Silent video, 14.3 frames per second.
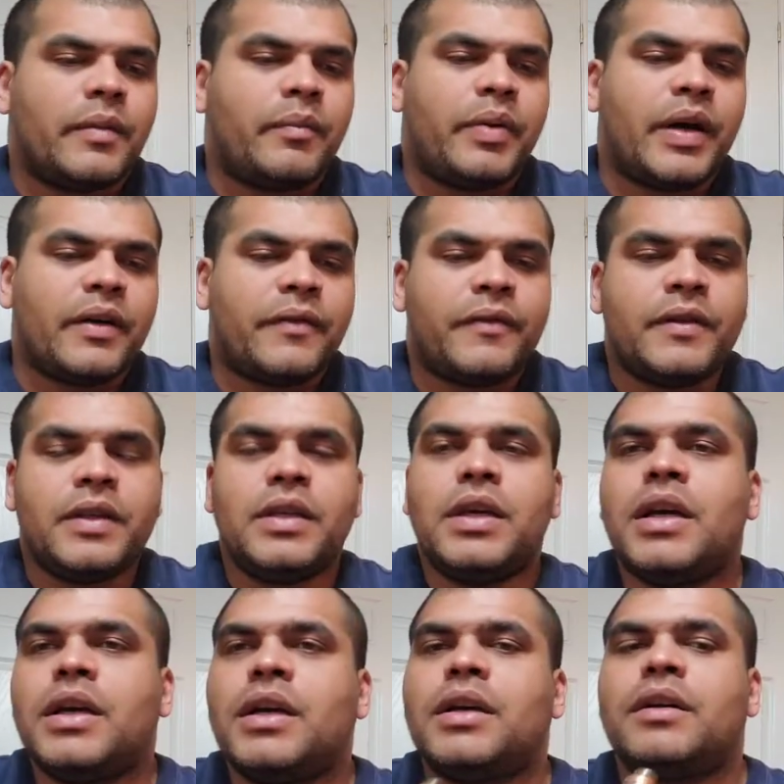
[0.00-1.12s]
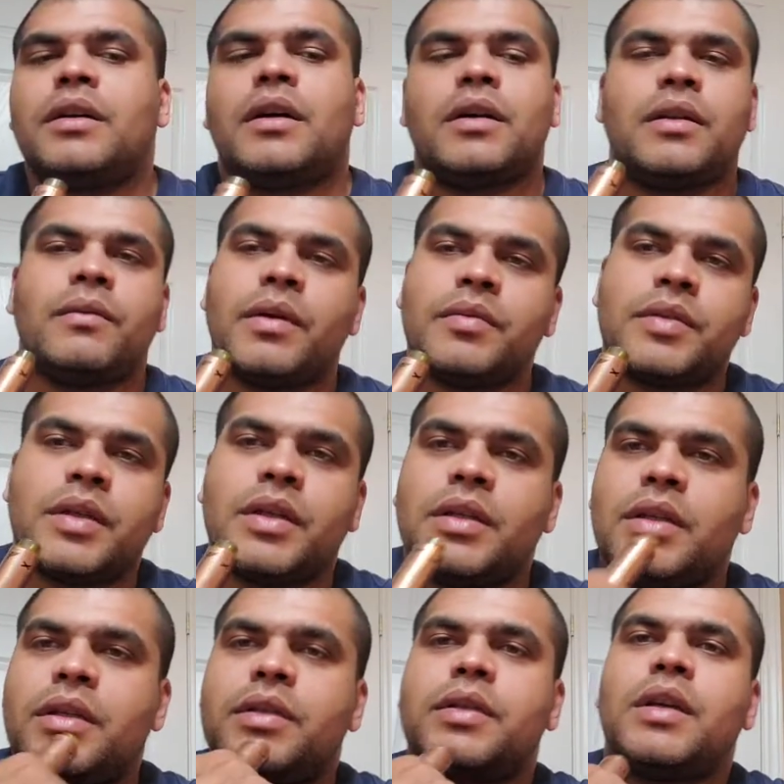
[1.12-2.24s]
puffy, on the website
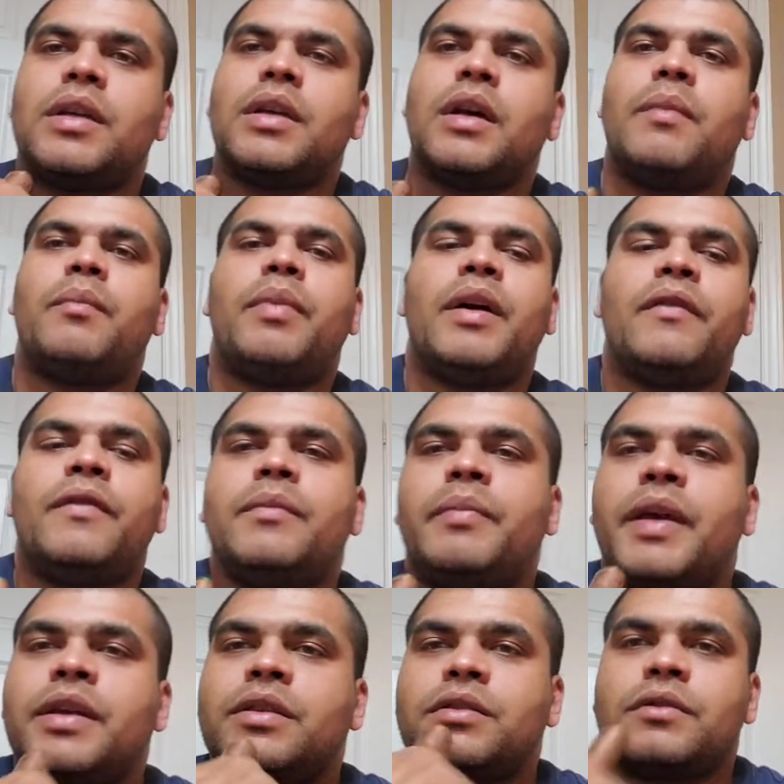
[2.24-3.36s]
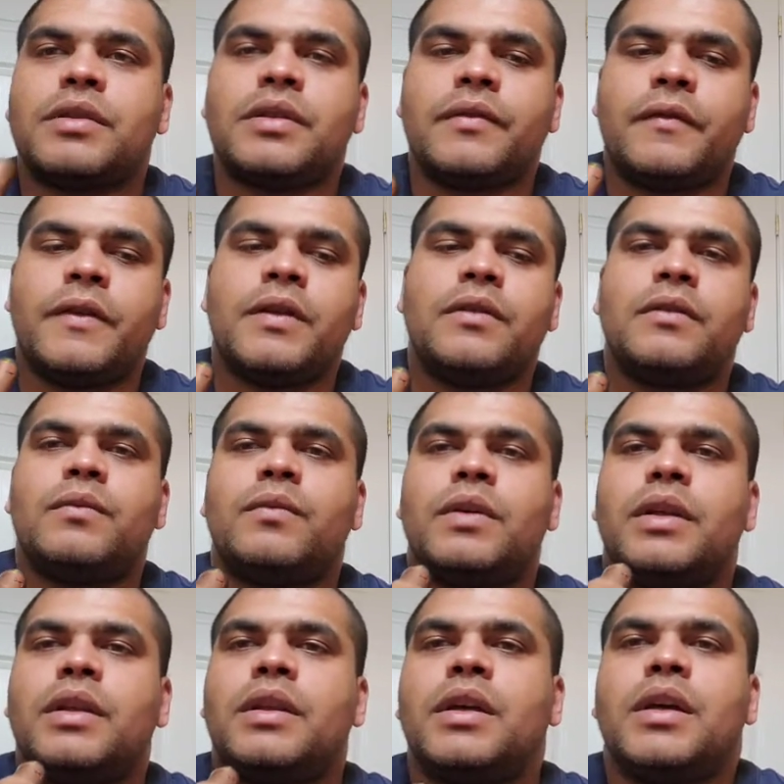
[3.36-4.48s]
it said a puffy pastry filled with